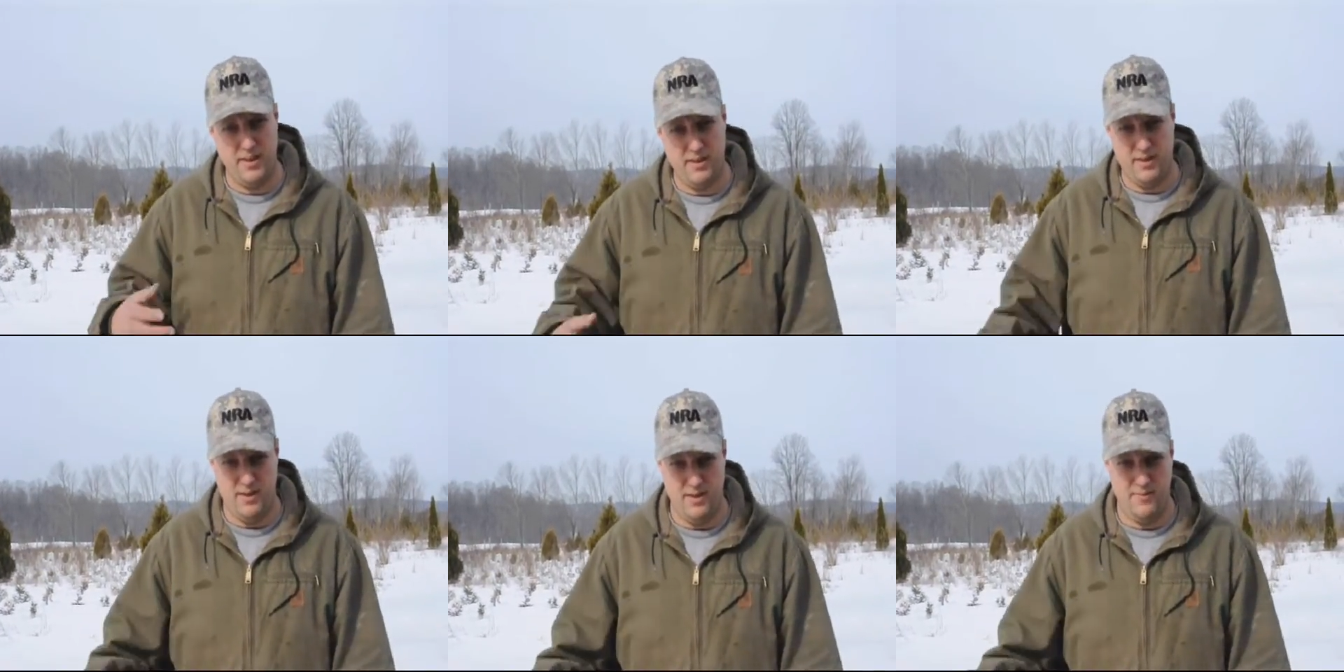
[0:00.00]

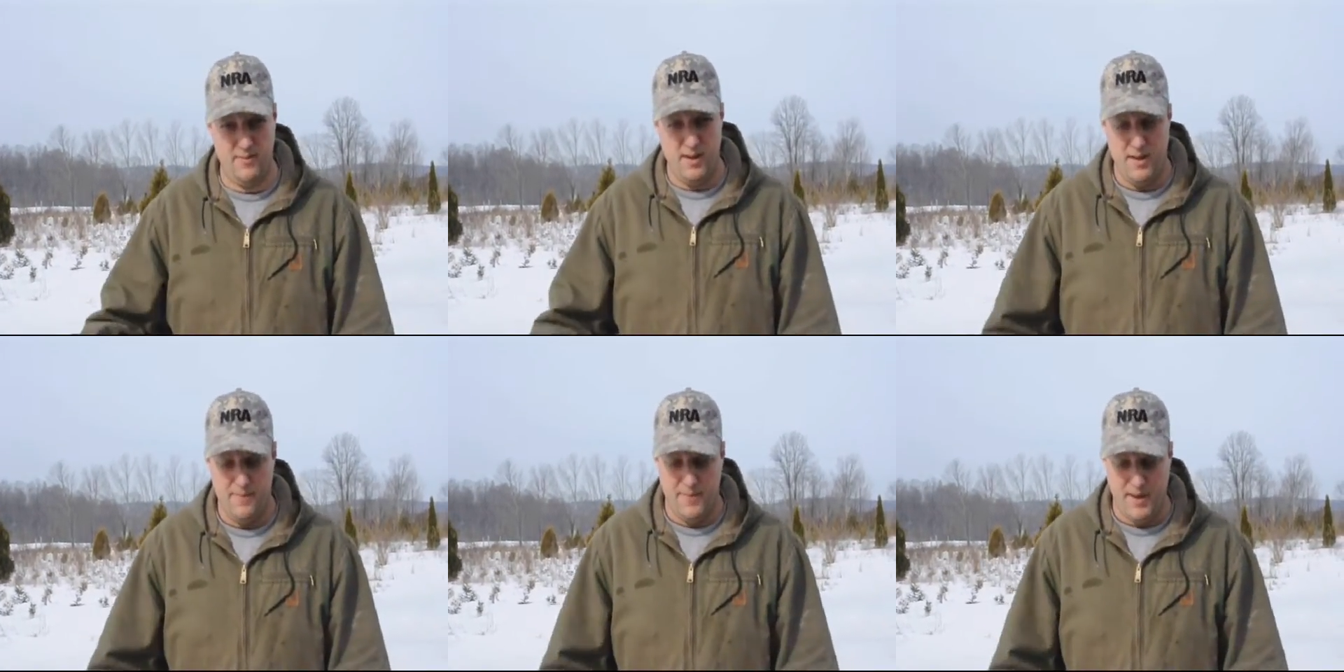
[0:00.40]
leave,
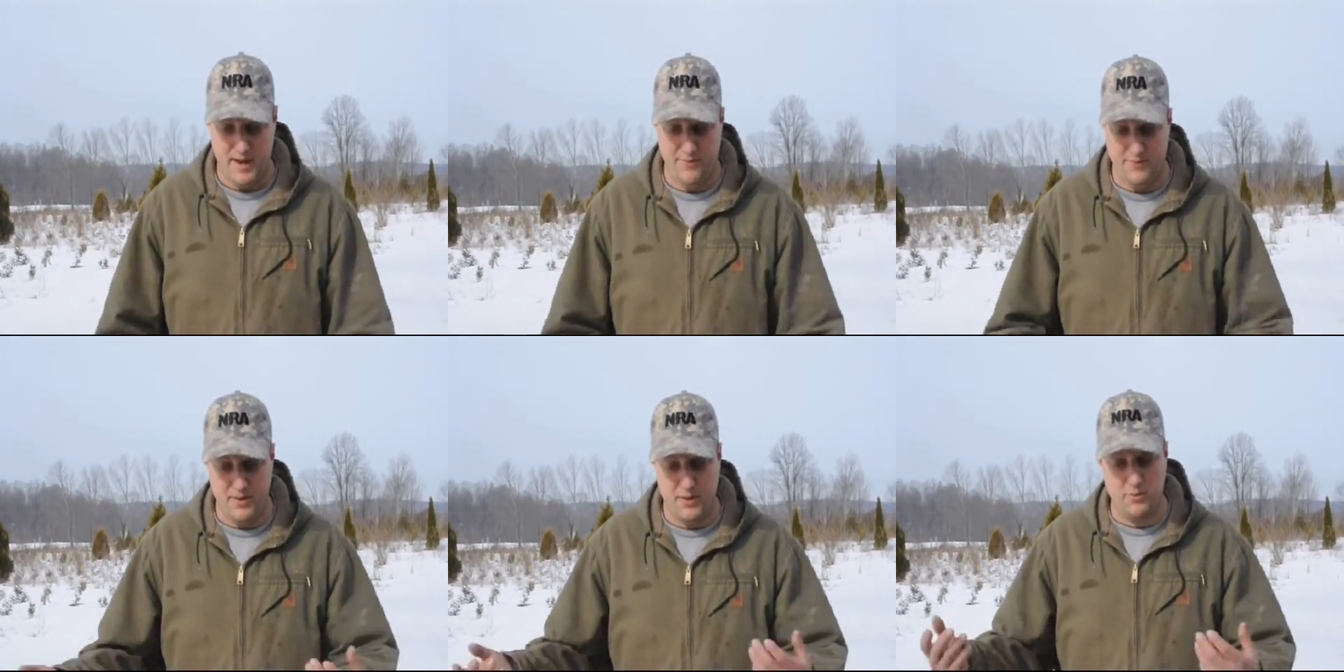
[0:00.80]

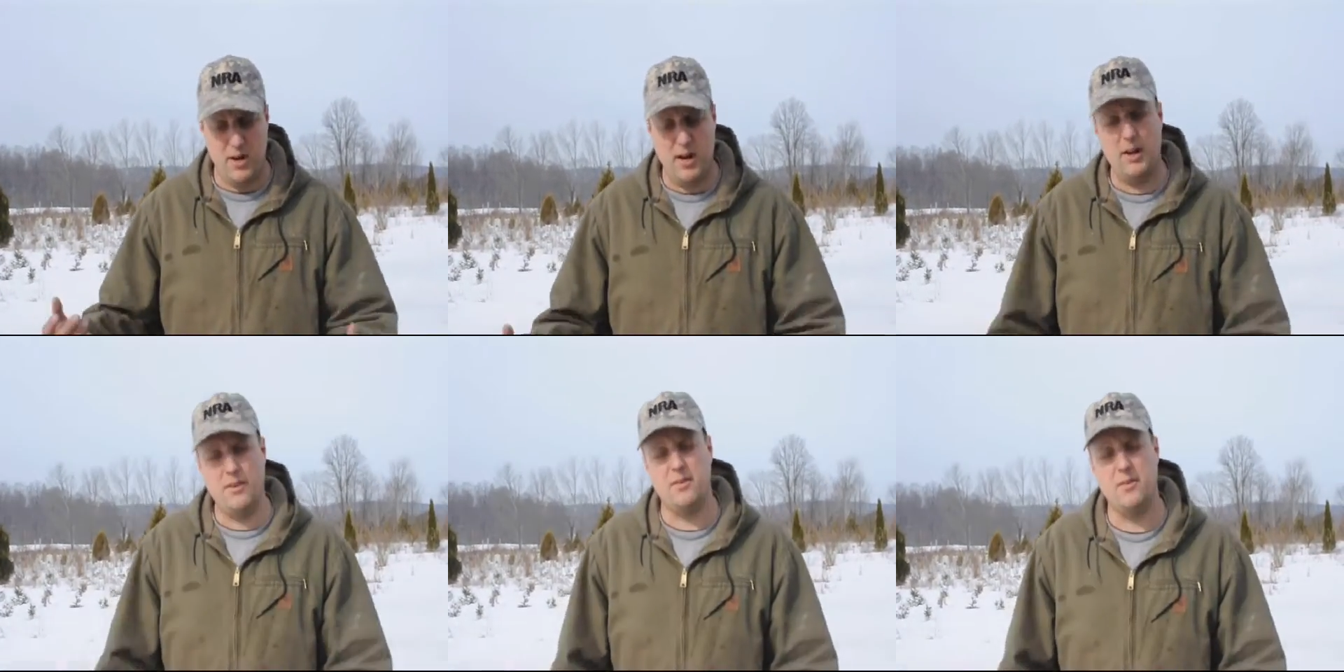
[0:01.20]
and for the
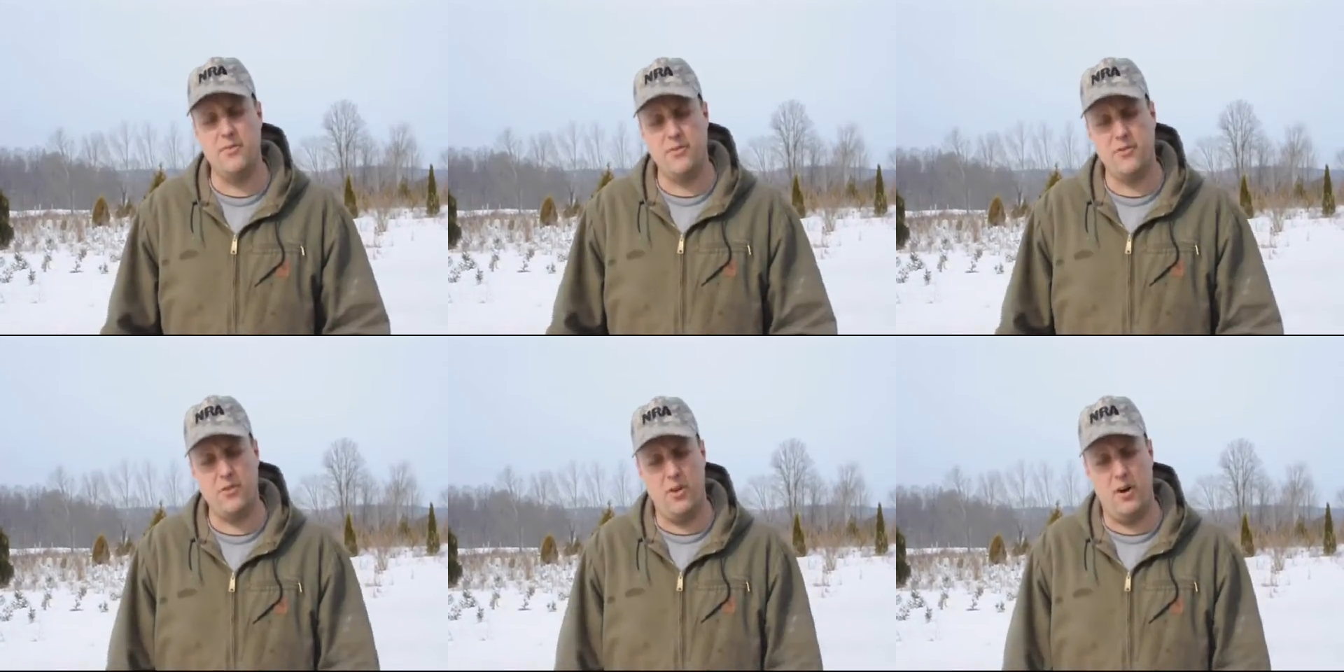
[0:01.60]
ground to
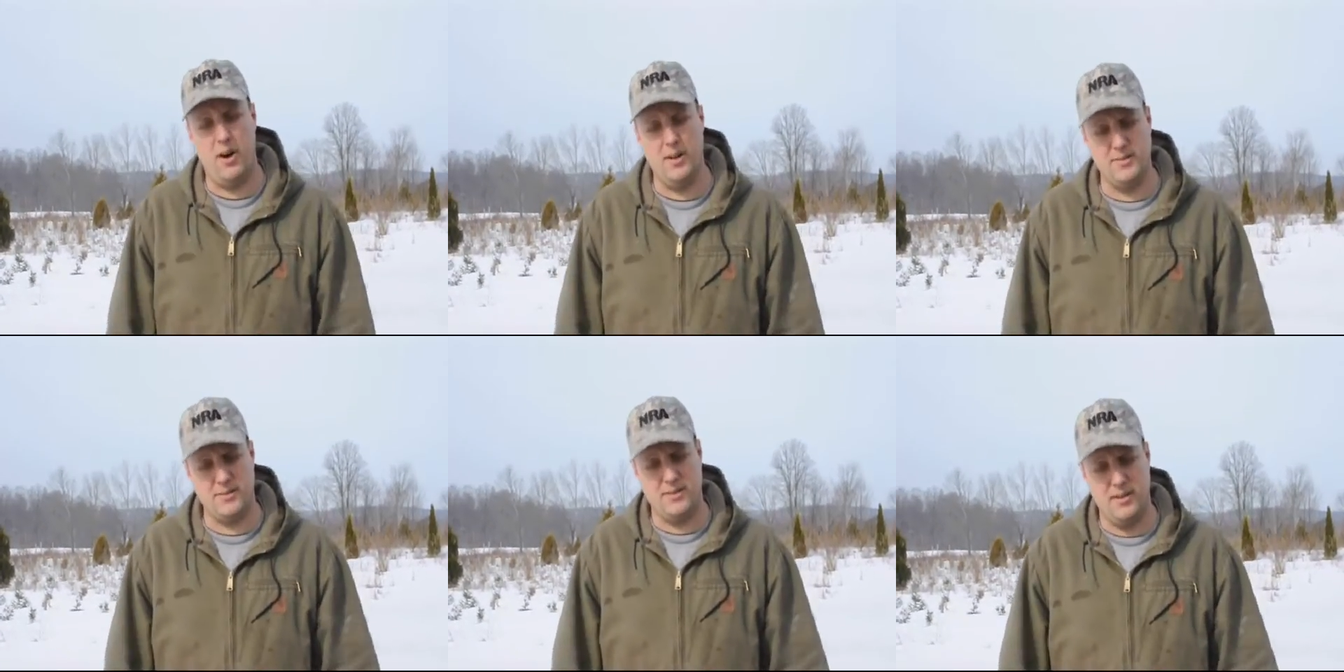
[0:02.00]

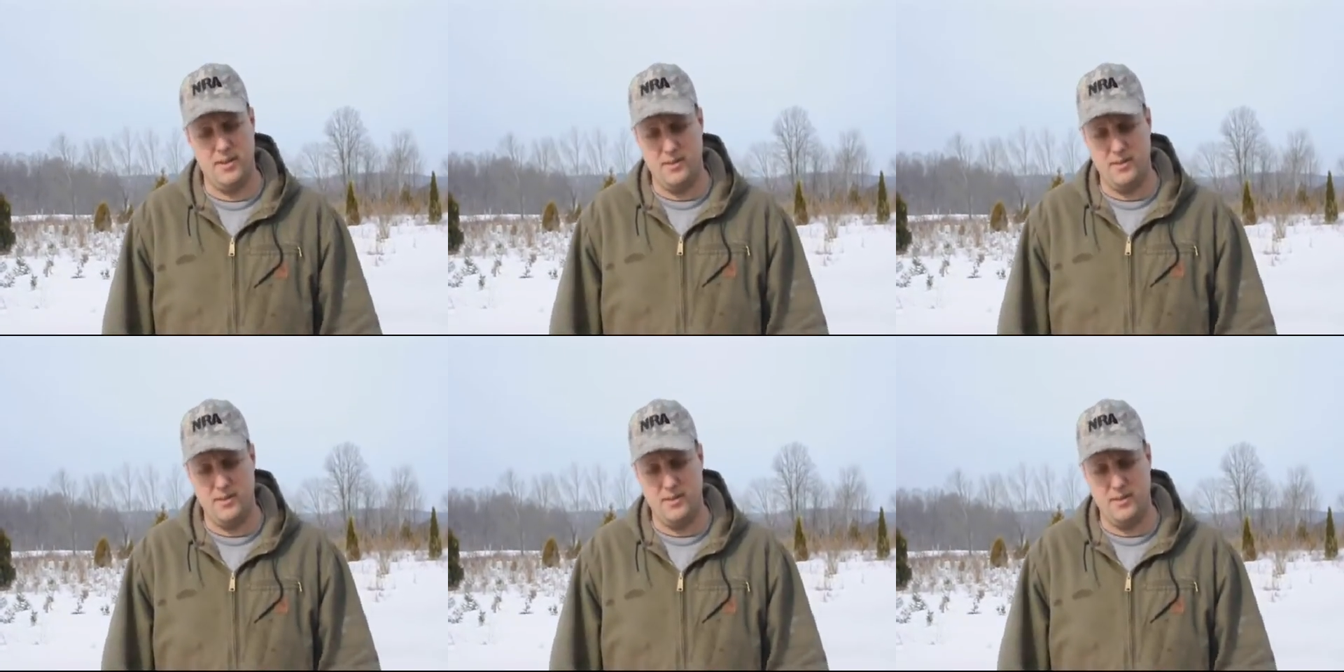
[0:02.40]
defrost,